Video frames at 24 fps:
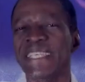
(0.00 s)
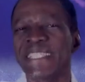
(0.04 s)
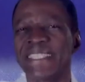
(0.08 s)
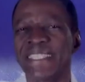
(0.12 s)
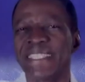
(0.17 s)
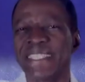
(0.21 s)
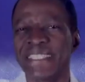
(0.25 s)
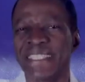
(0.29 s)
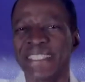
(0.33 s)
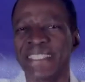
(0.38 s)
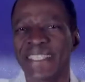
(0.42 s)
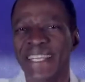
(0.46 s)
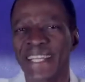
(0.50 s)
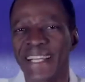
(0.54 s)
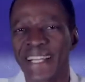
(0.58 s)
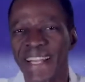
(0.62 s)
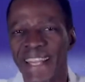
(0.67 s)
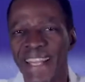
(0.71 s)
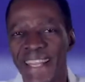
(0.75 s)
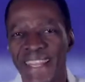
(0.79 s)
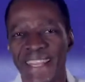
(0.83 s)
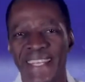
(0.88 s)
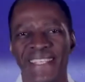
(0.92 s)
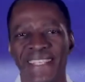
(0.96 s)
a
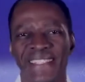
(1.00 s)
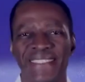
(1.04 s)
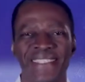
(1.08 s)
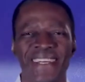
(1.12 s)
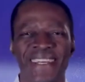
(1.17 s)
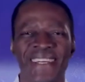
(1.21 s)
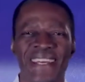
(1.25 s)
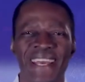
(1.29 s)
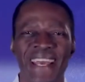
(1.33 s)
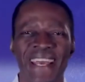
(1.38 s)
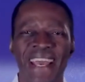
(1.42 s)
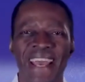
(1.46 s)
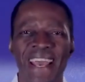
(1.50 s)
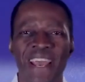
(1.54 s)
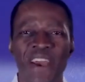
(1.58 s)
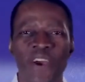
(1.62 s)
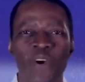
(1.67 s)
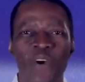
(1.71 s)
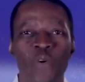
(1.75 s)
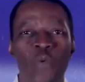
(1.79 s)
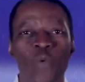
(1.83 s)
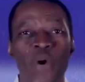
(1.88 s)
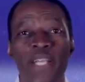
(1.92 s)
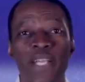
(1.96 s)
seasonal thing.
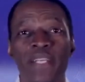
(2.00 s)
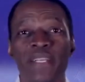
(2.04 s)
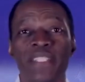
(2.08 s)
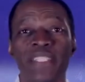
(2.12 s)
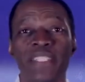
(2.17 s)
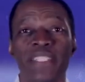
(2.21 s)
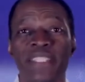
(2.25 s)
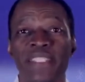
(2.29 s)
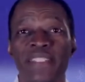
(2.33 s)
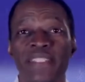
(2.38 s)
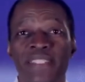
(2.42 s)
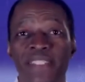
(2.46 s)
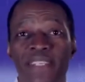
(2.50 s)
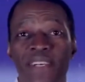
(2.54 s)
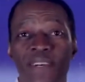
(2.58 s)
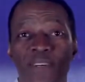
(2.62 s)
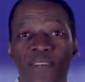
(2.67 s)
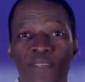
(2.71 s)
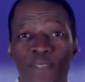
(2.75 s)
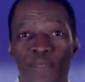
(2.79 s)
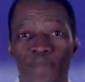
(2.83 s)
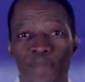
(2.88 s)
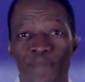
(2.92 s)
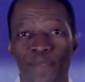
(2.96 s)
When the season
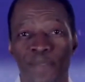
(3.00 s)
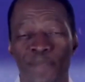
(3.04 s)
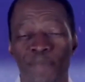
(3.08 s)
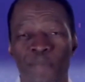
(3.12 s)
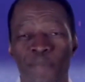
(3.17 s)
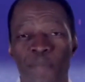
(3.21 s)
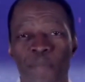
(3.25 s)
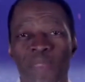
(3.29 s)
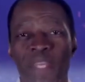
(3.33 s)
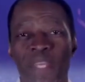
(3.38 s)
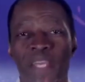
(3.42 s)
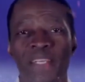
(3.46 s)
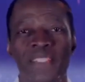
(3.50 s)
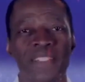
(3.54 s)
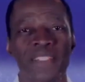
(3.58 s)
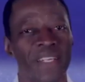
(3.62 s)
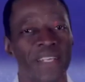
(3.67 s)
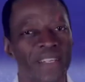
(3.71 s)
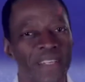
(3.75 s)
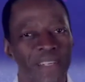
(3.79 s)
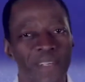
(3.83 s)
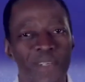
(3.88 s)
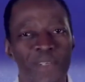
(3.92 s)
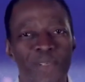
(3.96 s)
comes, he
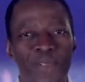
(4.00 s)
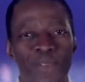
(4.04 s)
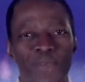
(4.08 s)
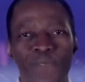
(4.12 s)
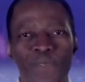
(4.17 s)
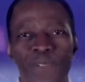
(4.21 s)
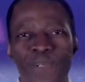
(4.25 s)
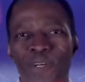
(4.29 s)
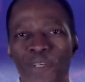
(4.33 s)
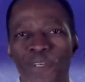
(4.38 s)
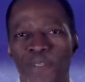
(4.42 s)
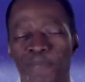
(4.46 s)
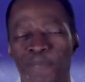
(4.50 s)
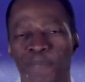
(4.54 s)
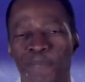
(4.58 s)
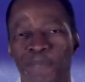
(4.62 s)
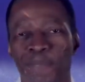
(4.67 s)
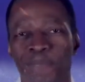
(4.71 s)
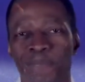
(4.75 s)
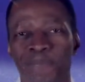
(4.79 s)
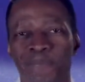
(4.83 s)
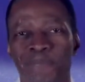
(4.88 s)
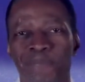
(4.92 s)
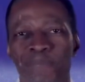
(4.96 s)
said, the growth will come.
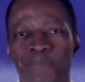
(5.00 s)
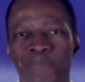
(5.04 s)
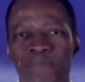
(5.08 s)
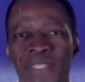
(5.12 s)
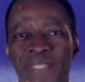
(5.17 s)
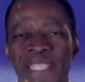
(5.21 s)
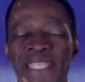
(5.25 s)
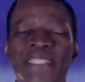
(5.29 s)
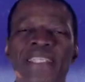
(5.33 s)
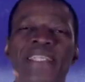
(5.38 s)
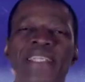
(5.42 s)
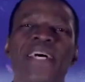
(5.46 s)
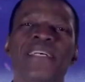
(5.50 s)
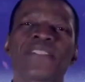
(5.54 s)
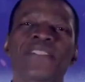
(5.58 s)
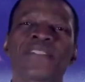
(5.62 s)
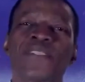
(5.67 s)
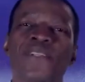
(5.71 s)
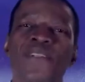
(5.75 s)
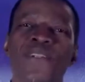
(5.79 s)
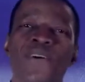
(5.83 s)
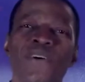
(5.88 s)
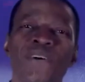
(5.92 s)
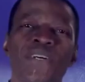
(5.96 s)
He said,
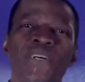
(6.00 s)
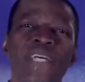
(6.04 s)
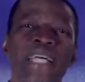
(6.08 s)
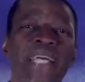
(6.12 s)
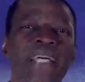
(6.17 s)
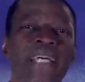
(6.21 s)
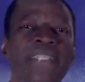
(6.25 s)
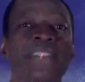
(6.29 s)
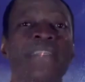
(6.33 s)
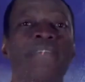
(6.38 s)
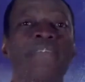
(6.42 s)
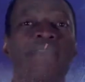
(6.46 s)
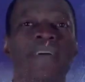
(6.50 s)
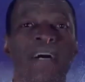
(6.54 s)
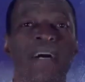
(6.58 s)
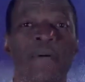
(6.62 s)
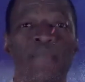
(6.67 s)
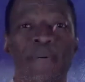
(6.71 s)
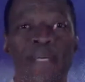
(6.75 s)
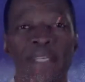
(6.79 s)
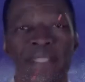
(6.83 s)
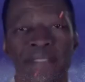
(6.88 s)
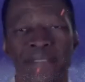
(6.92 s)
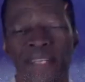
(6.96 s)
as long as the
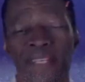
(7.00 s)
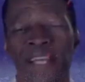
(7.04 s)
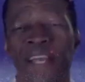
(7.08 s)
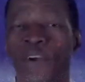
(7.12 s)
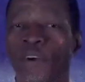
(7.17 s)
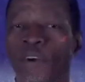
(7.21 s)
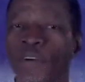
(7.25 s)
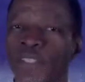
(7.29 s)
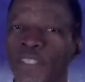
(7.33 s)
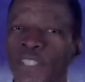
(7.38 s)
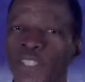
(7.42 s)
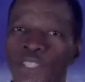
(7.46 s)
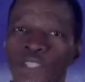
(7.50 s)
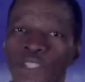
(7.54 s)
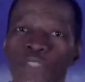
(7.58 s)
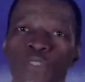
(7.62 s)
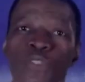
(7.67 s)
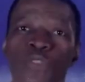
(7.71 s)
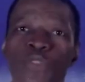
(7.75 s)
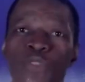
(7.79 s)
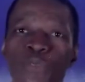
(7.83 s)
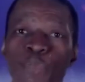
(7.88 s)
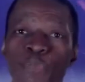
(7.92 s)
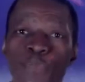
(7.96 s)
farmer
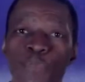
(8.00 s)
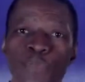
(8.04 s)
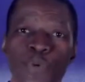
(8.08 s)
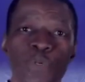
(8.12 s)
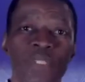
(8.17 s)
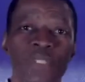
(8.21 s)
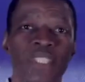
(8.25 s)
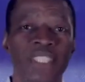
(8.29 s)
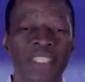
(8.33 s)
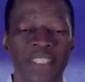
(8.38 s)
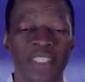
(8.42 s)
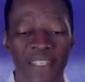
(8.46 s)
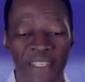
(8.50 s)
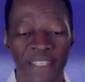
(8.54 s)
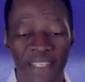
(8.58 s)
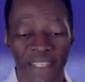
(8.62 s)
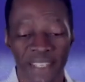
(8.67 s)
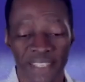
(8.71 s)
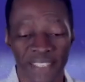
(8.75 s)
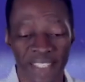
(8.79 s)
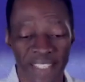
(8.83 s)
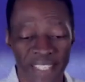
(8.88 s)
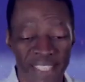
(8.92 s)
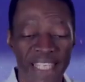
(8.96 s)
continues to put
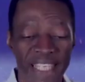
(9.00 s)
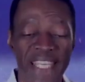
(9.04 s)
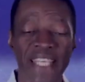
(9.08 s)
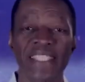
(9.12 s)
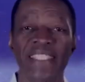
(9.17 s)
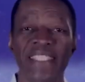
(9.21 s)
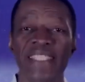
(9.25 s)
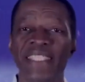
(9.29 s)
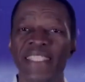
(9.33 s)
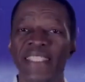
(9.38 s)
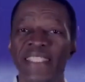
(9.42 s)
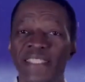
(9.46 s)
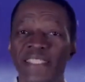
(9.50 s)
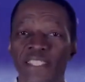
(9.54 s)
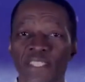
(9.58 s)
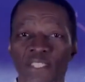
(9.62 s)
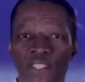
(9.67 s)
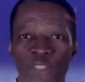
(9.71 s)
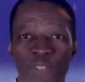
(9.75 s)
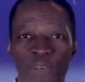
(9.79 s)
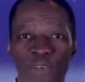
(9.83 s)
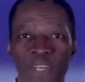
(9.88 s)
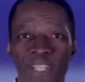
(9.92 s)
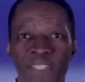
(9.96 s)
seeds in the
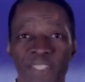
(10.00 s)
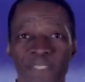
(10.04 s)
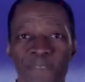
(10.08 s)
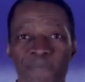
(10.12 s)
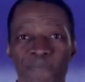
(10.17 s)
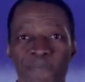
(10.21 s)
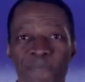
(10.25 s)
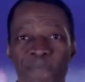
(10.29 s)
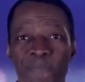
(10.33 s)
soil,